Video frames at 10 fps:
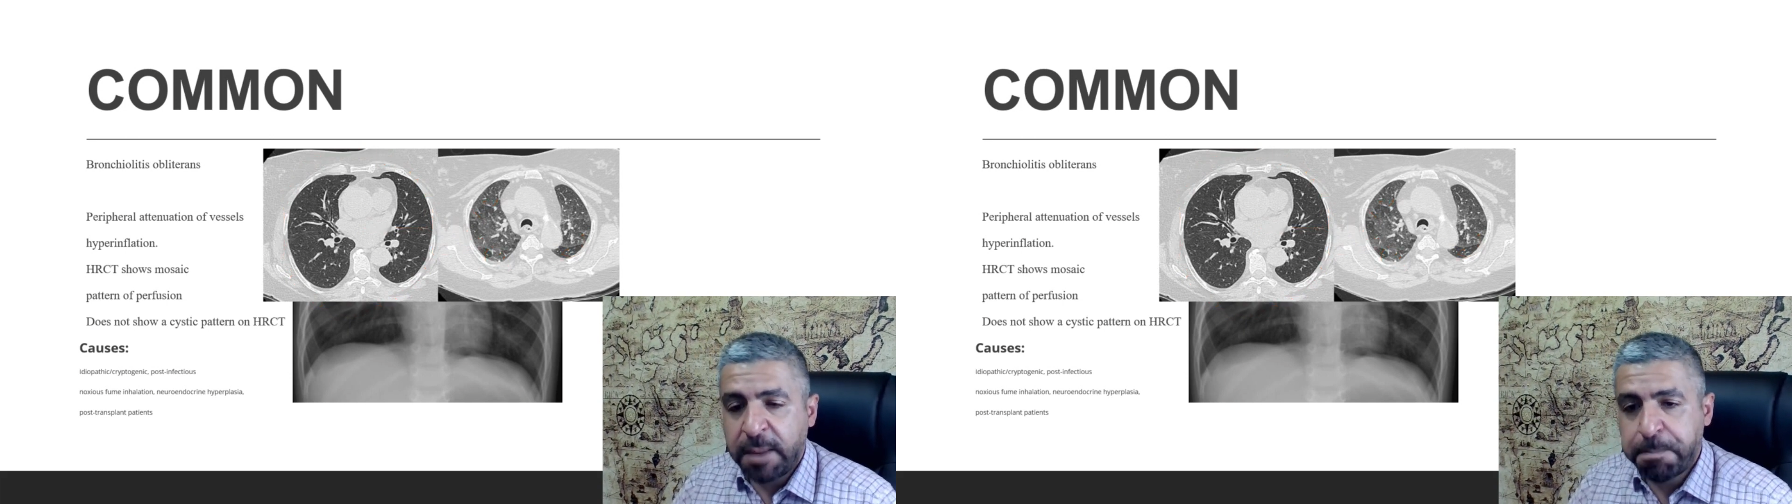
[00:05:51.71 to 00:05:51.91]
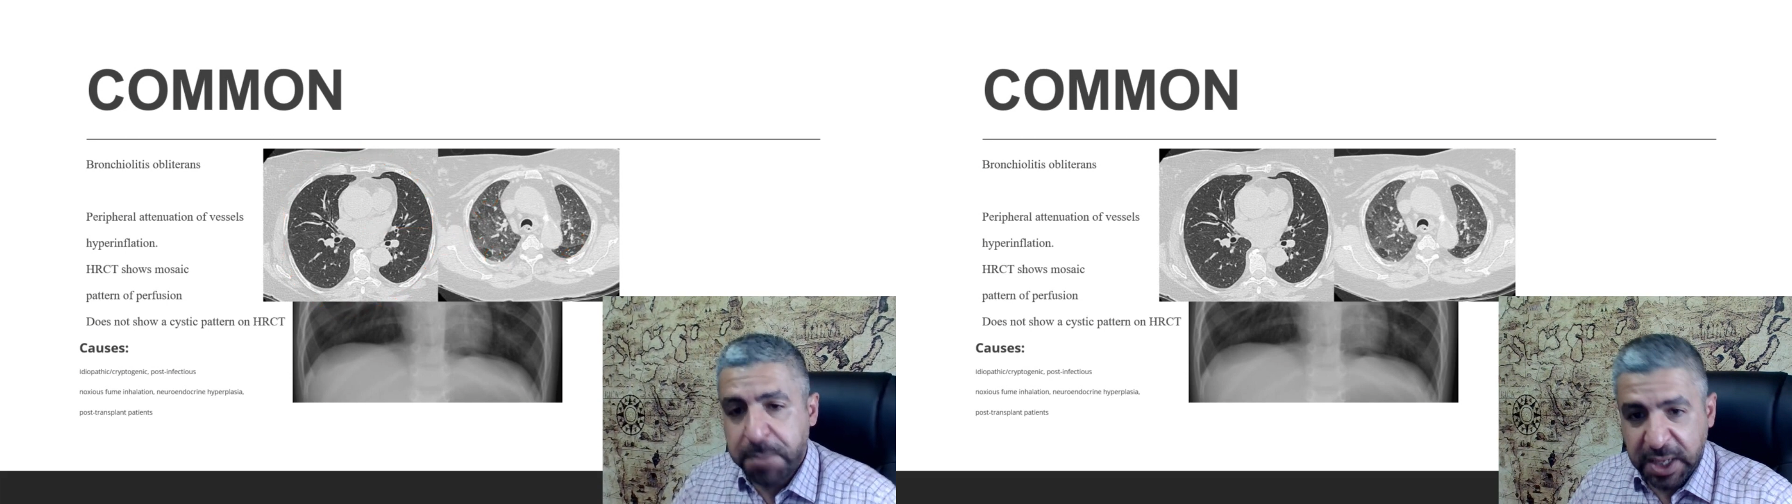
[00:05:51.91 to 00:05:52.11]

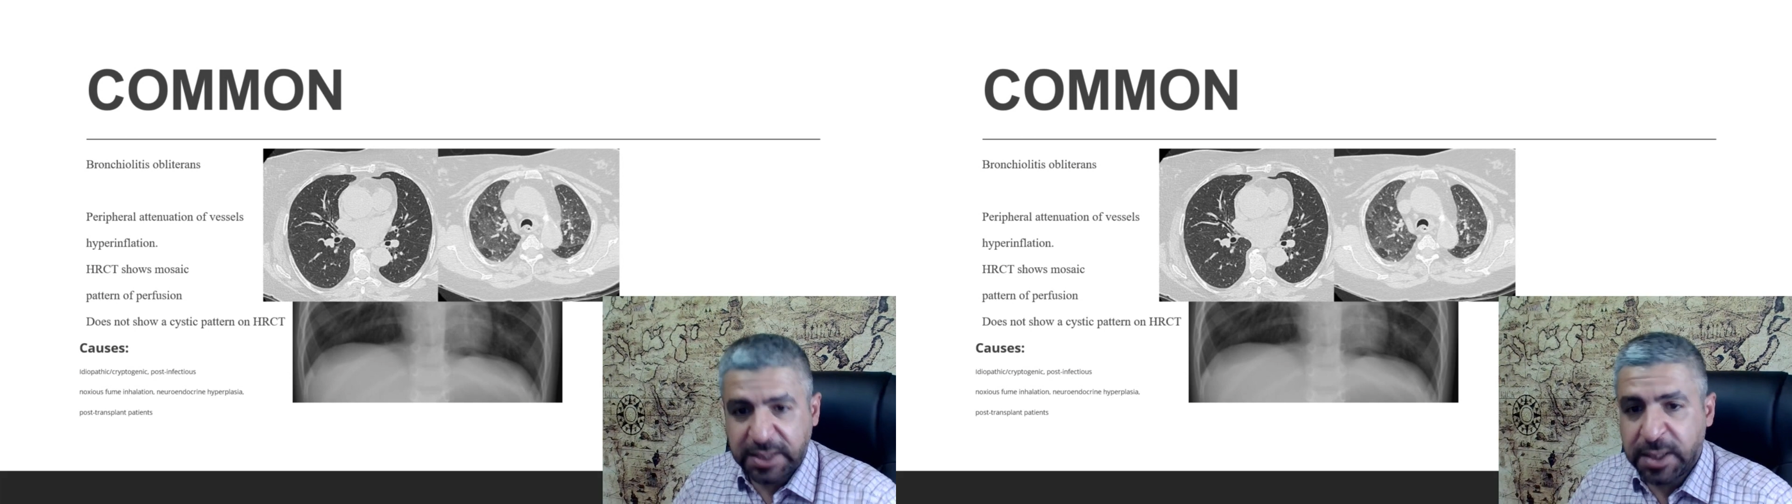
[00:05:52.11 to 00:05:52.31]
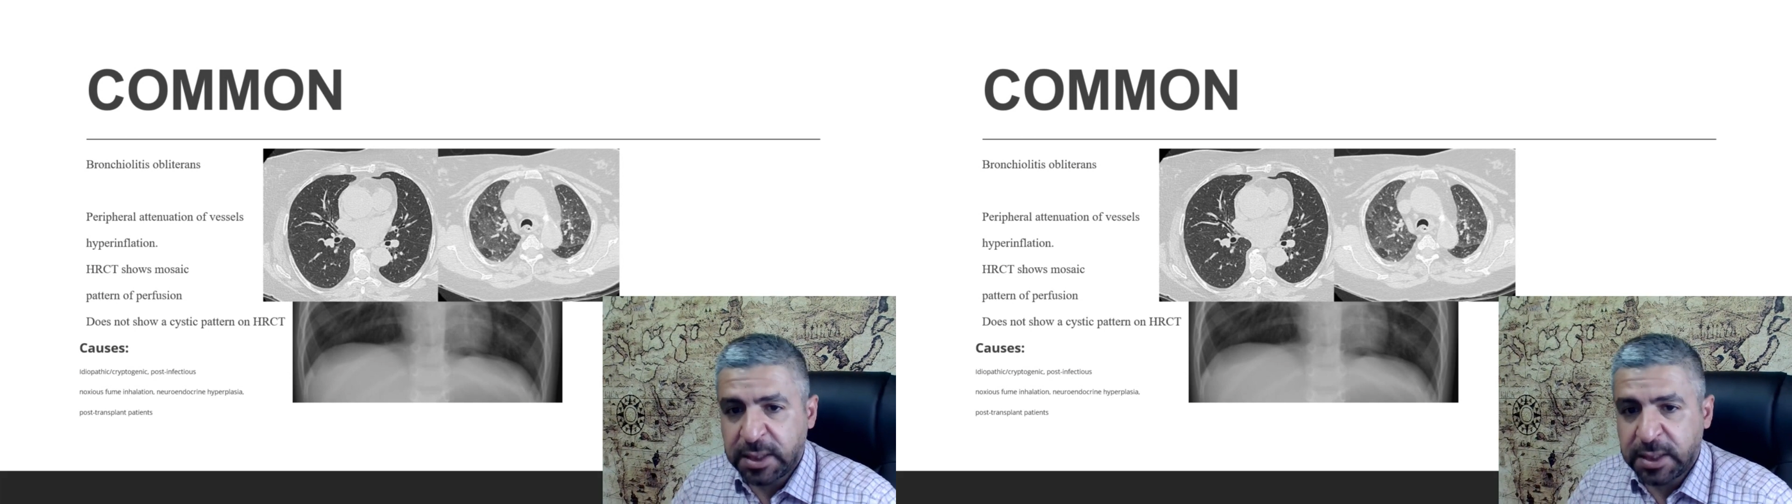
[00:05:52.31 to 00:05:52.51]
this
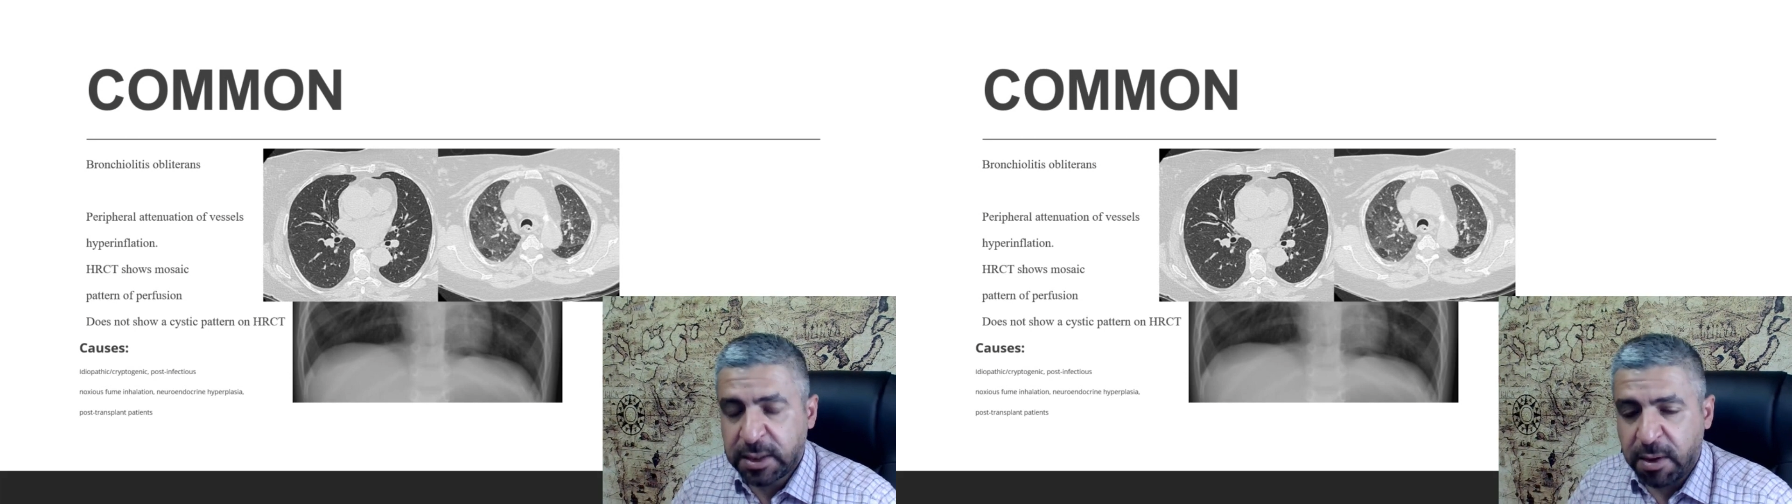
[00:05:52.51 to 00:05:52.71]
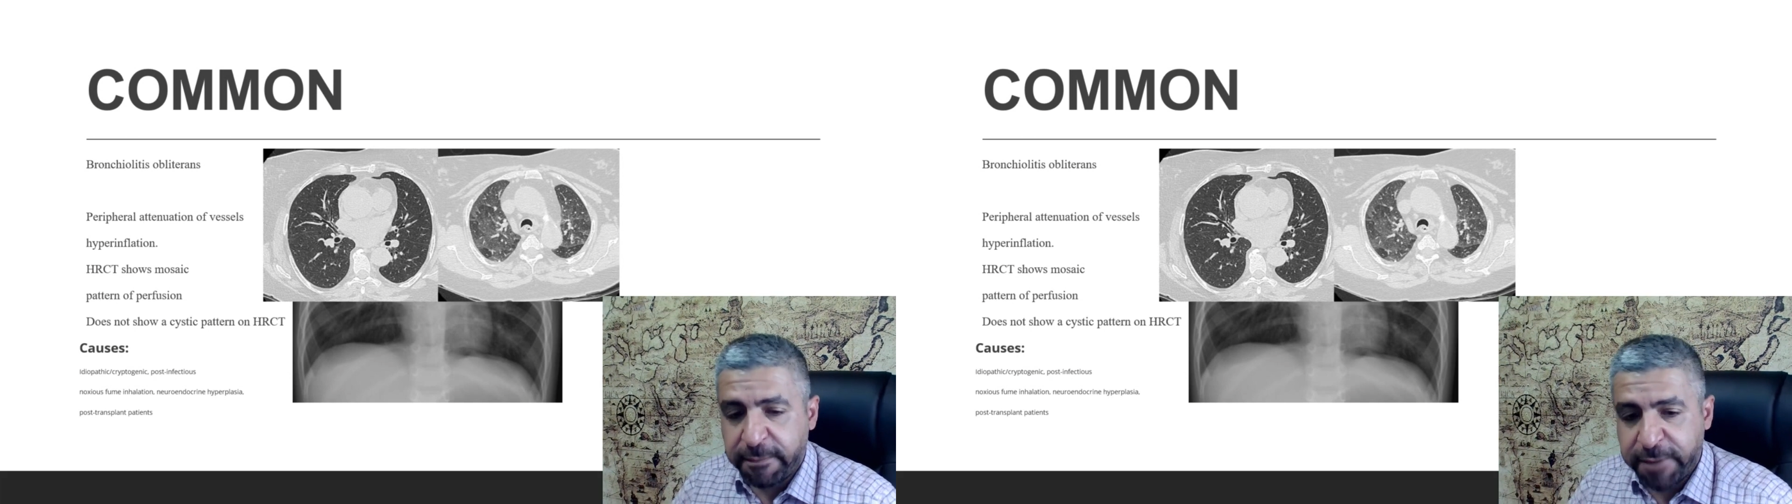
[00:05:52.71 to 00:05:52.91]
is
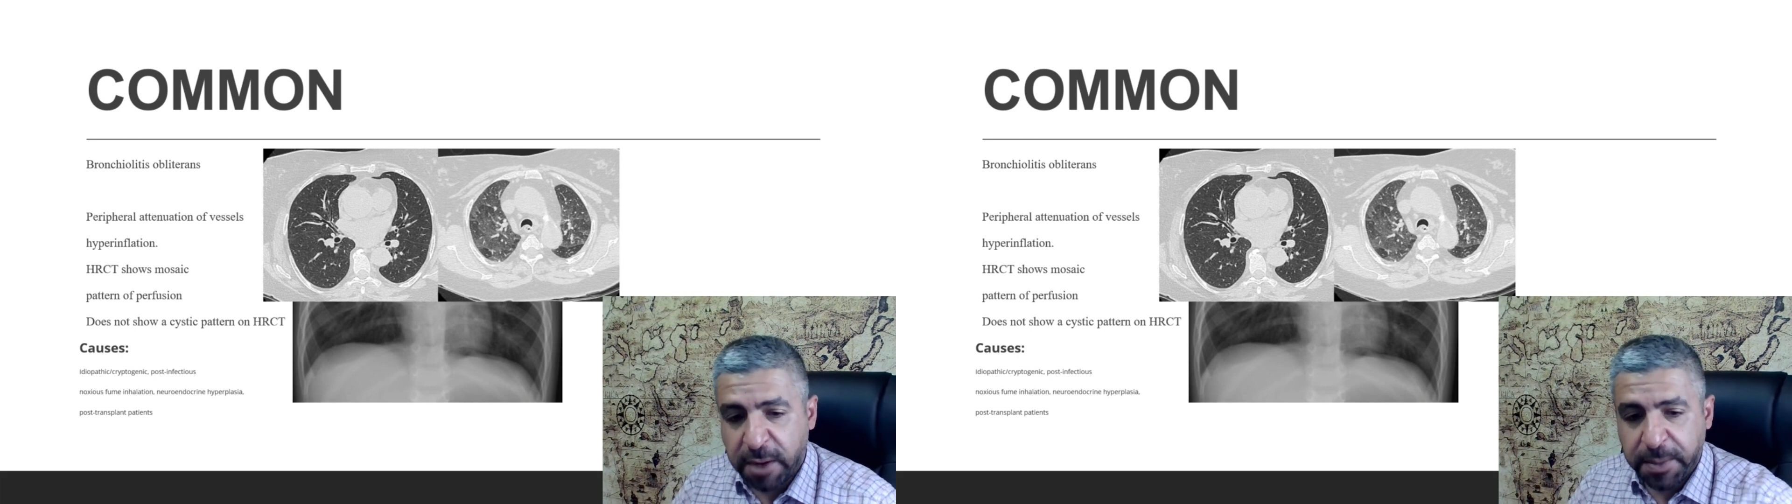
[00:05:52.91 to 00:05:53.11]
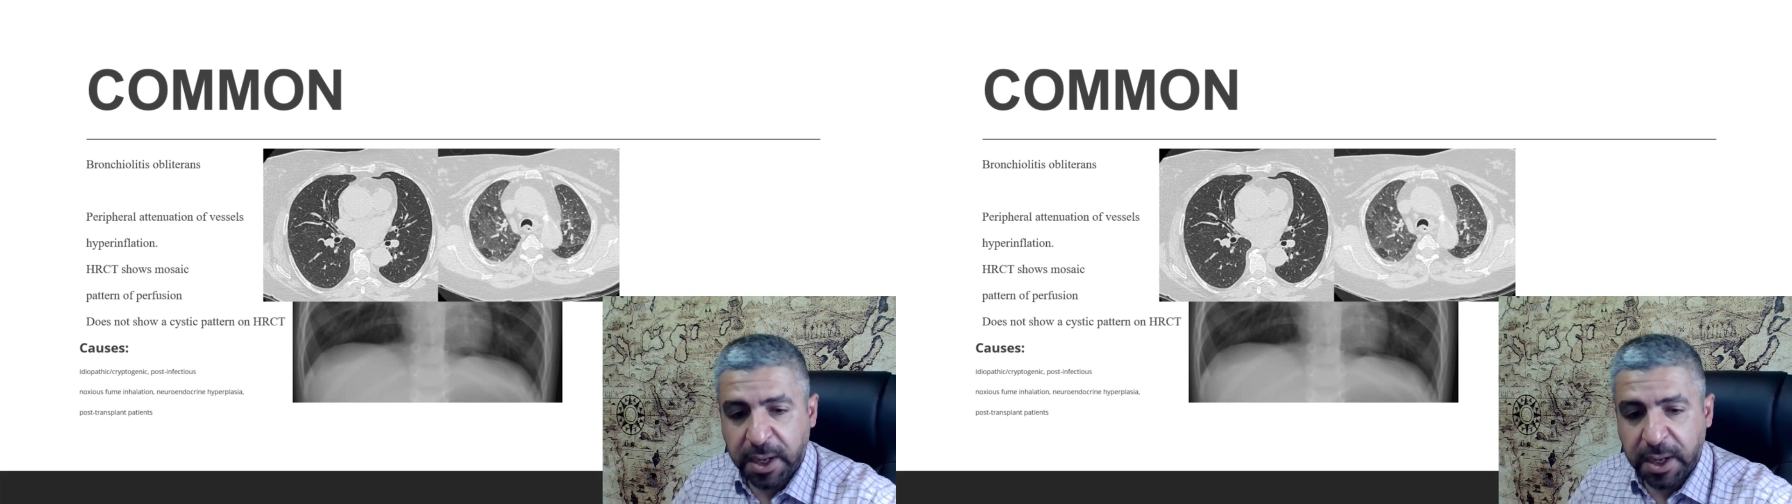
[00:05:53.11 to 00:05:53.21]
confirming